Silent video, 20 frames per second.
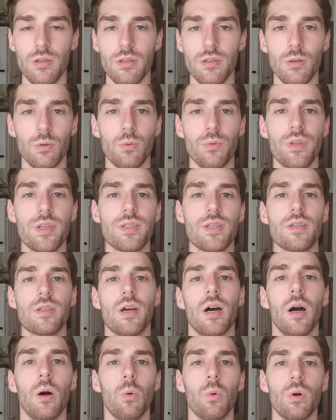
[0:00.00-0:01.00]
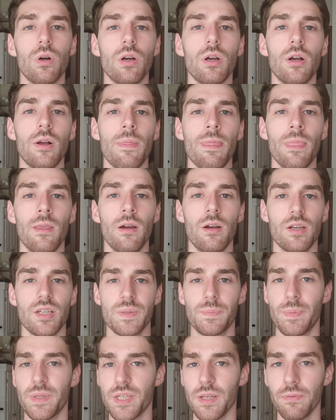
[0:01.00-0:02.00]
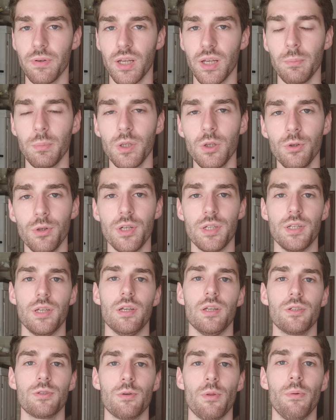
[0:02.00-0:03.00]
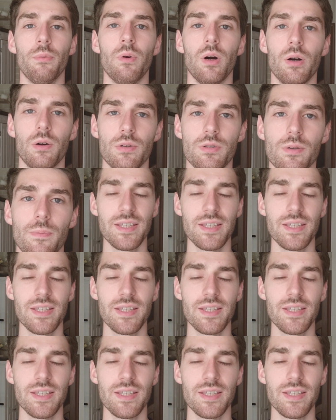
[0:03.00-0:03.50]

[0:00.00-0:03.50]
So this is our specific immunity to the virus.